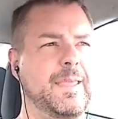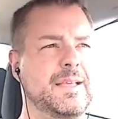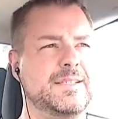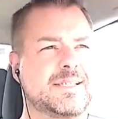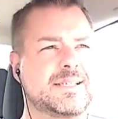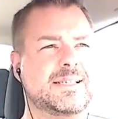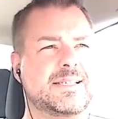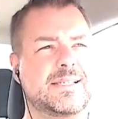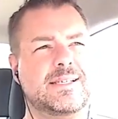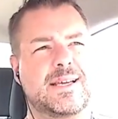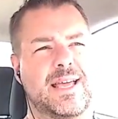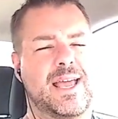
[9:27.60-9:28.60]
is
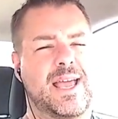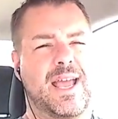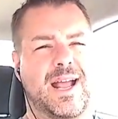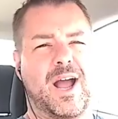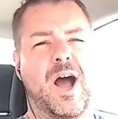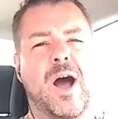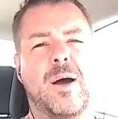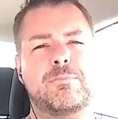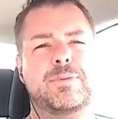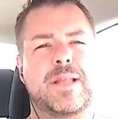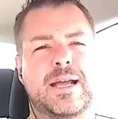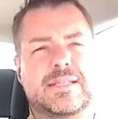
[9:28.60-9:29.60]
this
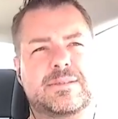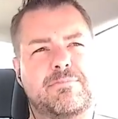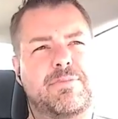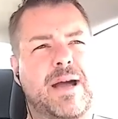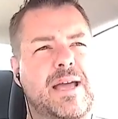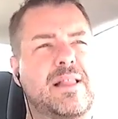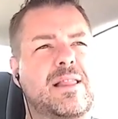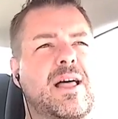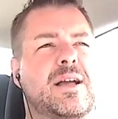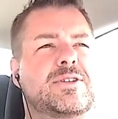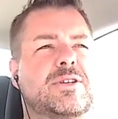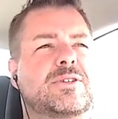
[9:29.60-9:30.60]
complex
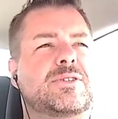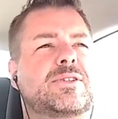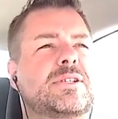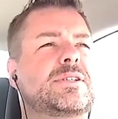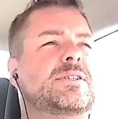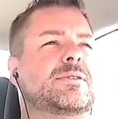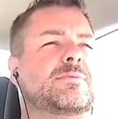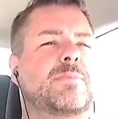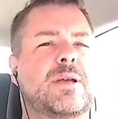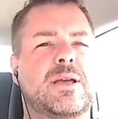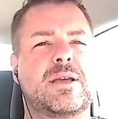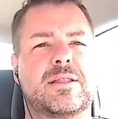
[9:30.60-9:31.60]
biological
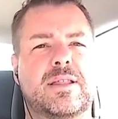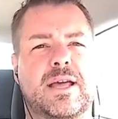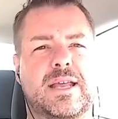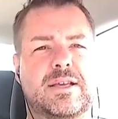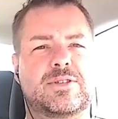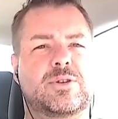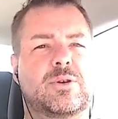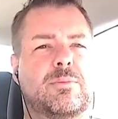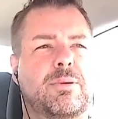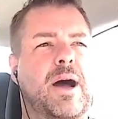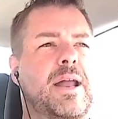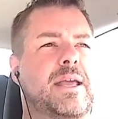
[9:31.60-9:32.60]
system that is your
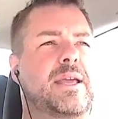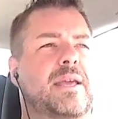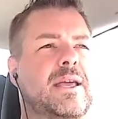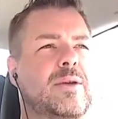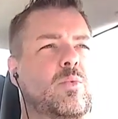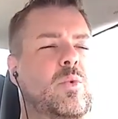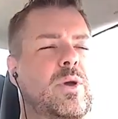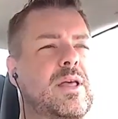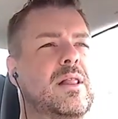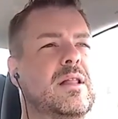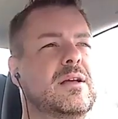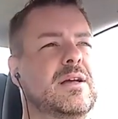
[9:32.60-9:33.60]
body
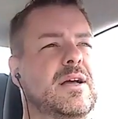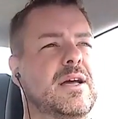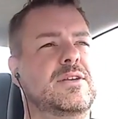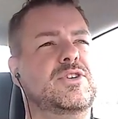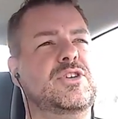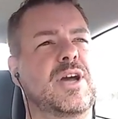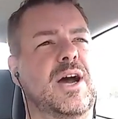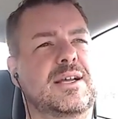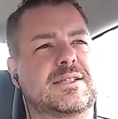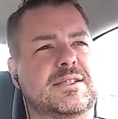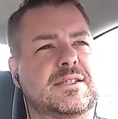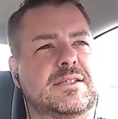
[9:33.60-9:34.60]
will
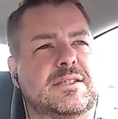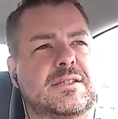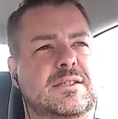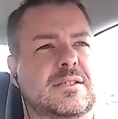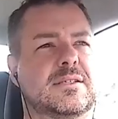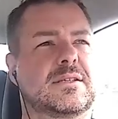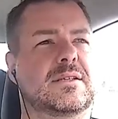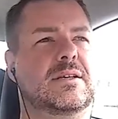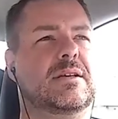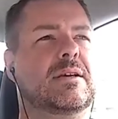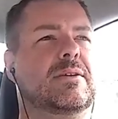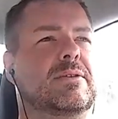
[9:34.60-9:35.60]
adjust.
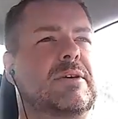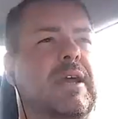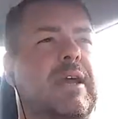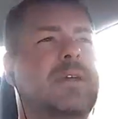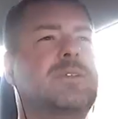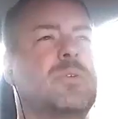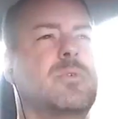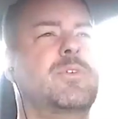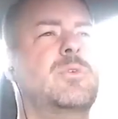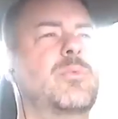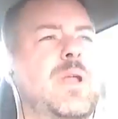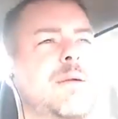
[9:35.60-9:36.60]
Okay, so if
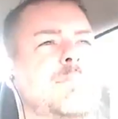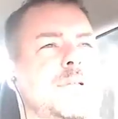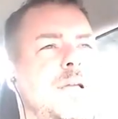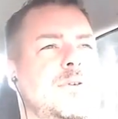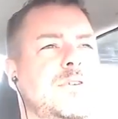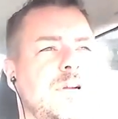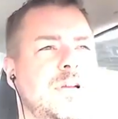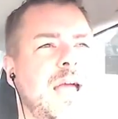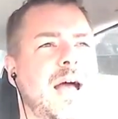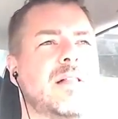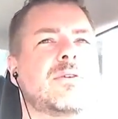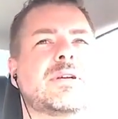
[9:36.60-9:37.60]
you ramp down your
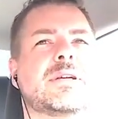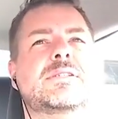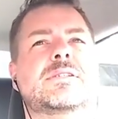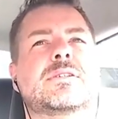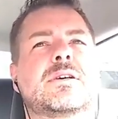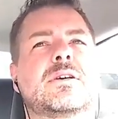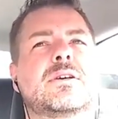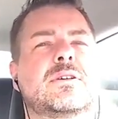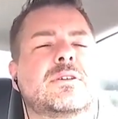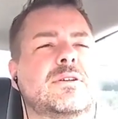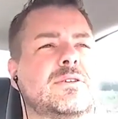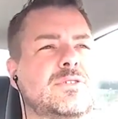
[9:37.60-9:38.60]
calories
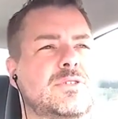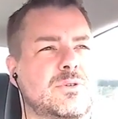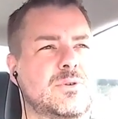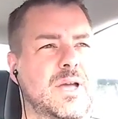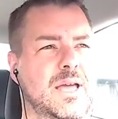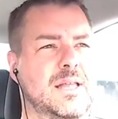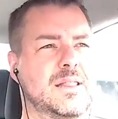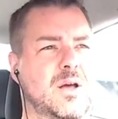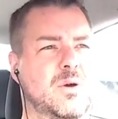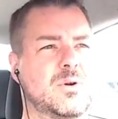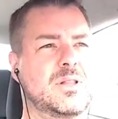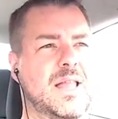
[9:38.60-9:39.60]
to a
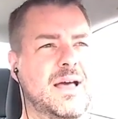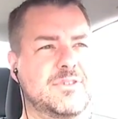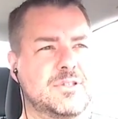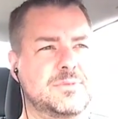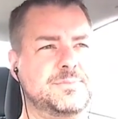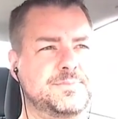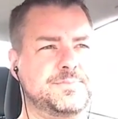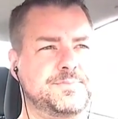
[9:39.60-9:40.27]
lower level,